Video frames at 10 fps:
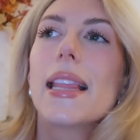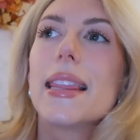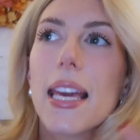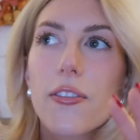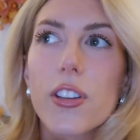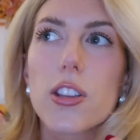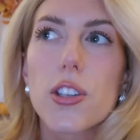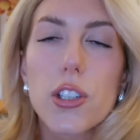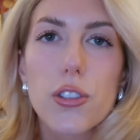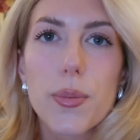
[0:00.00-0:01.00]
Then for the
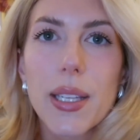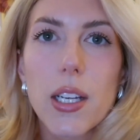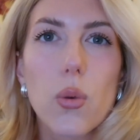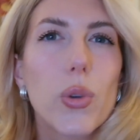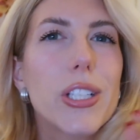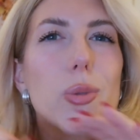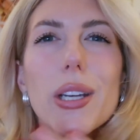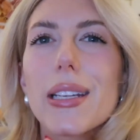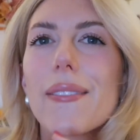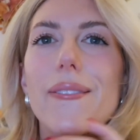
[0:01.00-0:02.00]
third group, they go, we just
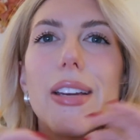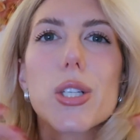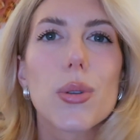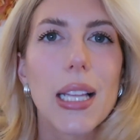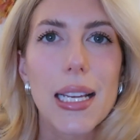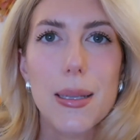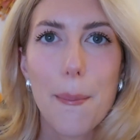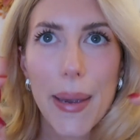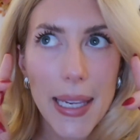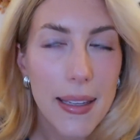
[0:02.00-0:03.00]
want you to visualize
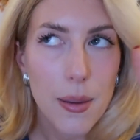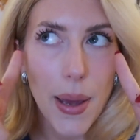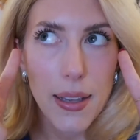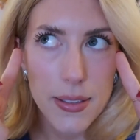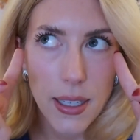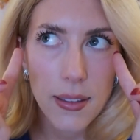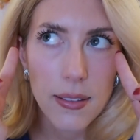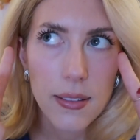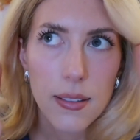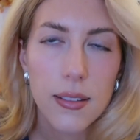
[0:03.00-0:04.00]
making the basket.
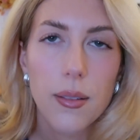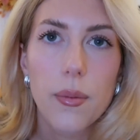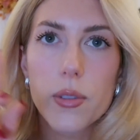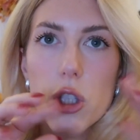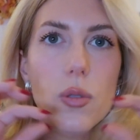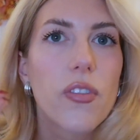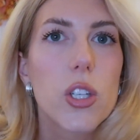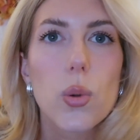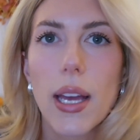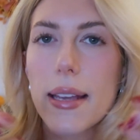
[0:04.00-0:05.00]
Just
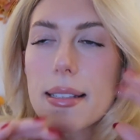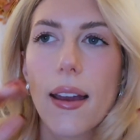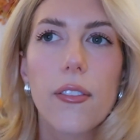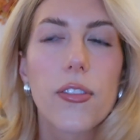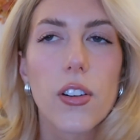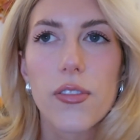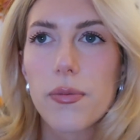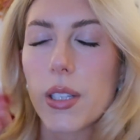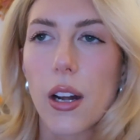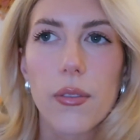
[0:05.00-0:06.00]
visualize it for,
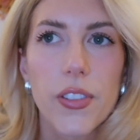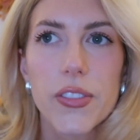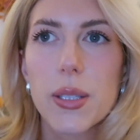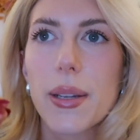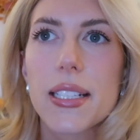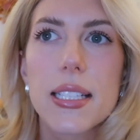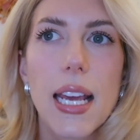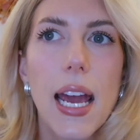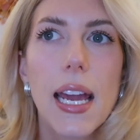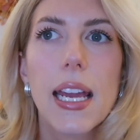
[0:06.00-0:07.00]
you know, 15 minutes a
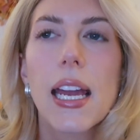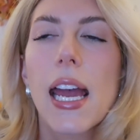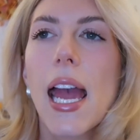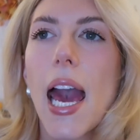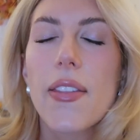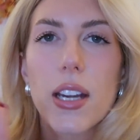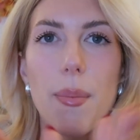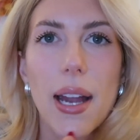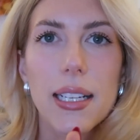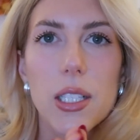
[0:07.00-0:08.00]
day and then come
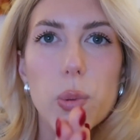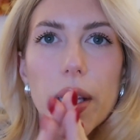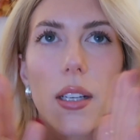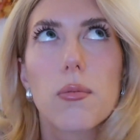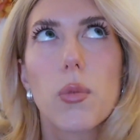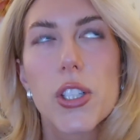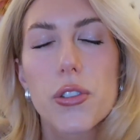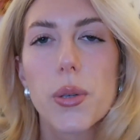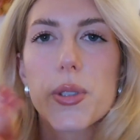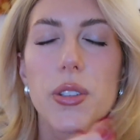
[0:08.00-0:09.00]
back next week. Which
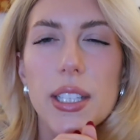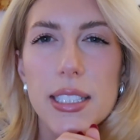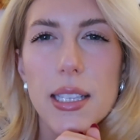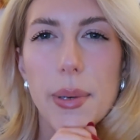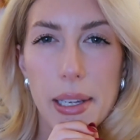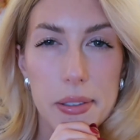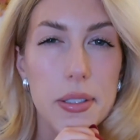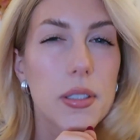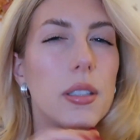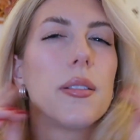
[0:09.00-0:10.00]
group do you think did the
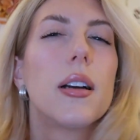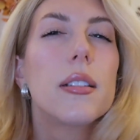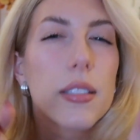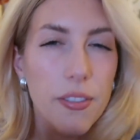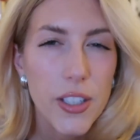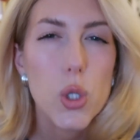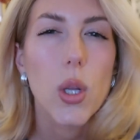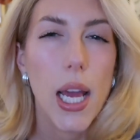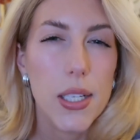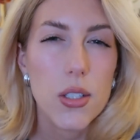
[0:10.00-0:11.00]
best? The
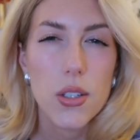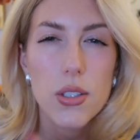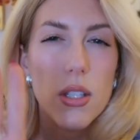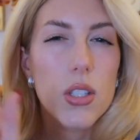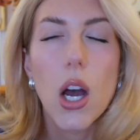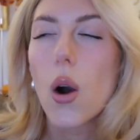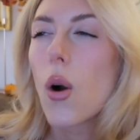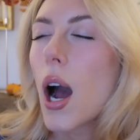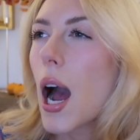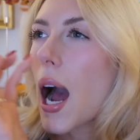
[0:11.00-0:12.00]
visualizers.
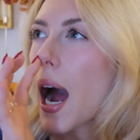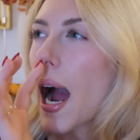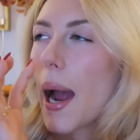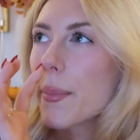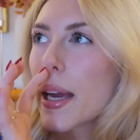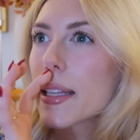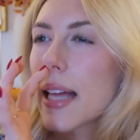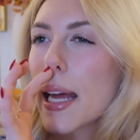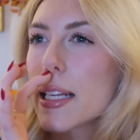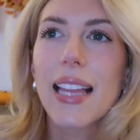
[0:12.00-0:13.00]
So I'm like,
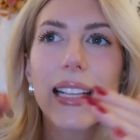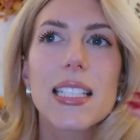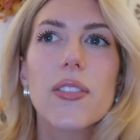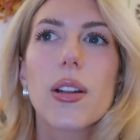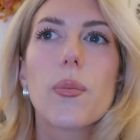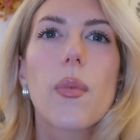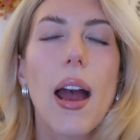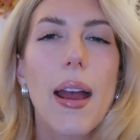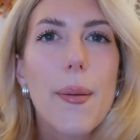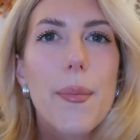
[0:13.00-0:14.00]
that's even
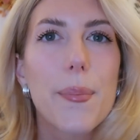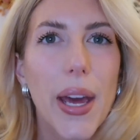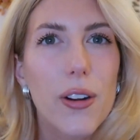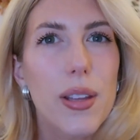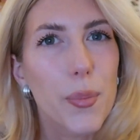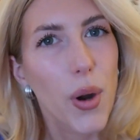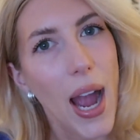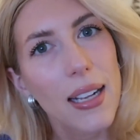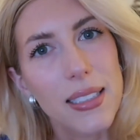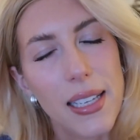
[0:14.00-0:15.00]
better than
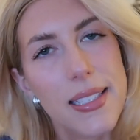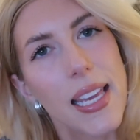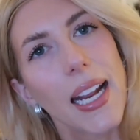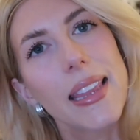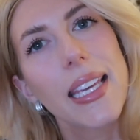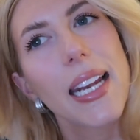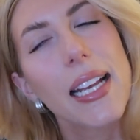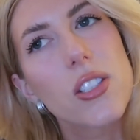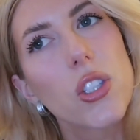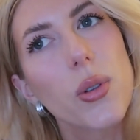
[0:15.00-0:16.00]
practice. And I think it
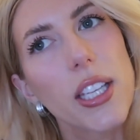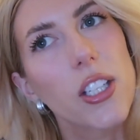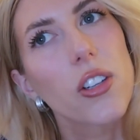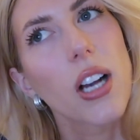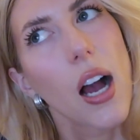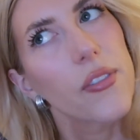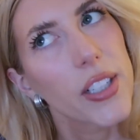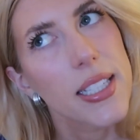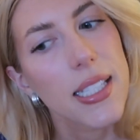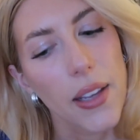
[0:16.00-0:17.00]
has to do with like your
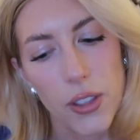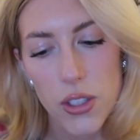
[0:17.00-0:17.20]
confidence level.